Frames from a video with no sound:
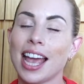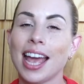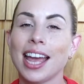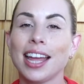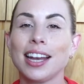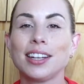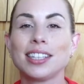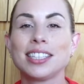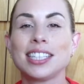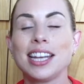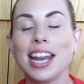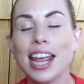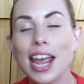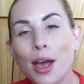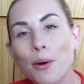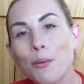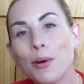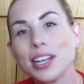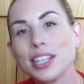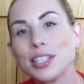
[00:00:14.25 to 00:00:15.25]
And today
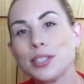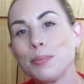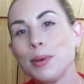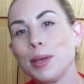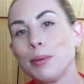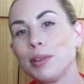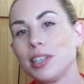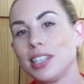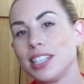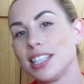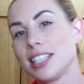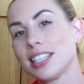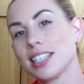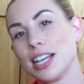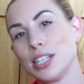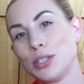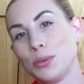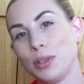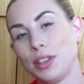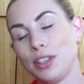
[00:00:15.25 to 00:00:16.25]
I wanted to be able to
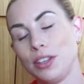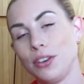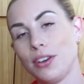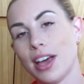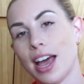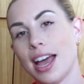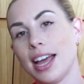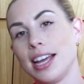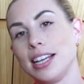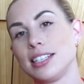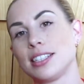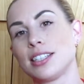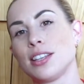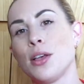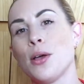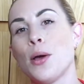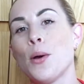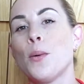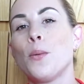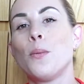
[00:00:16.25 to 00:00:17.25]
discuss with you guys
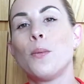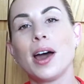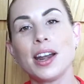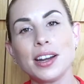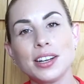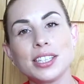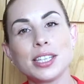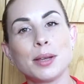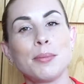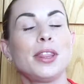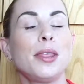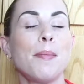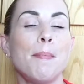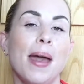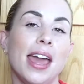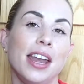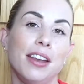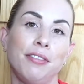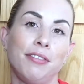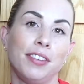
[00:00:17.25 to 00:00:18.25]
what are some of the
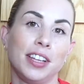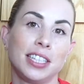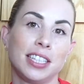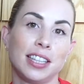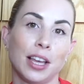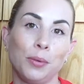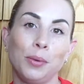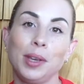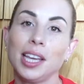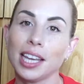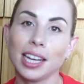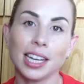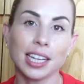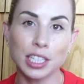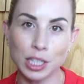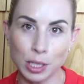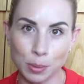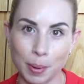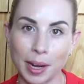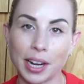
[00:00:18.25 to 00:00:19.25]
benefits that we can
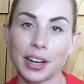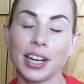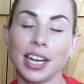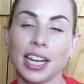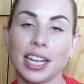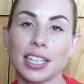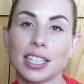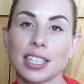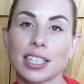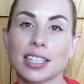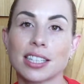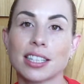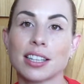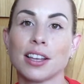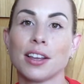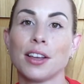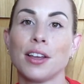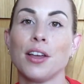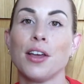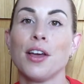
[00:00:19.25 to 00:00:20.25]
experience
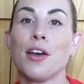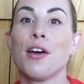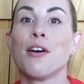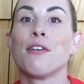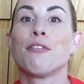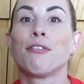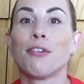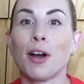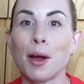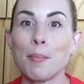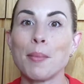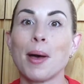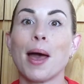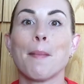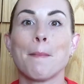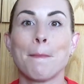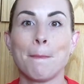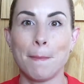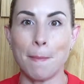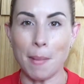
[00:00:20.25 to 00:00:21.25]
from
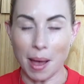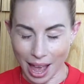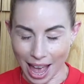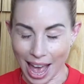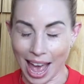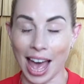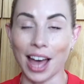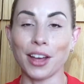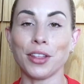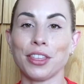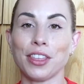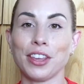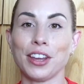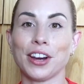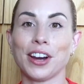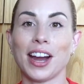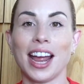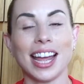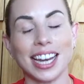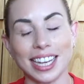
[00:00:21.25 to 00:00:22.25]
a
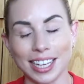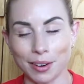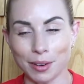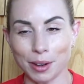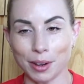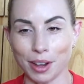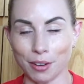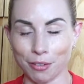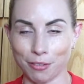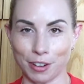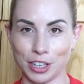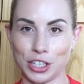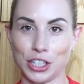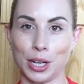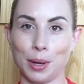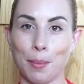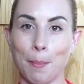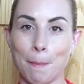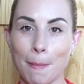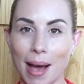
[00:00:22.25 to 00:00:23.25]
healthier and
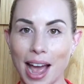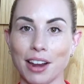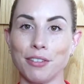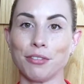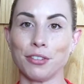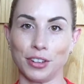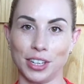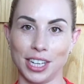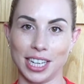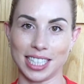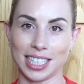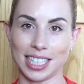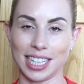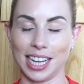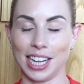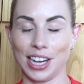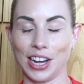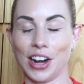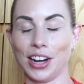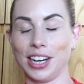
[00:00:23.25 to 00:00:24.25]
efficient mindfulness
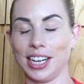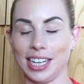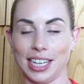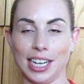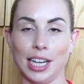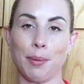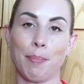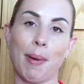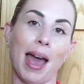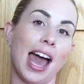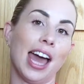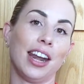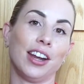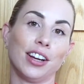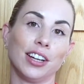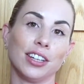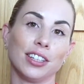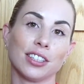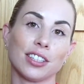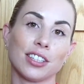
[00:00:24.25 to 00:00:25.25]
in our eating
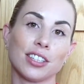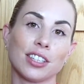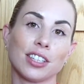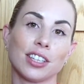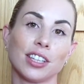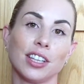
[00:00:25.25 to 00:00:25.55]
patterns.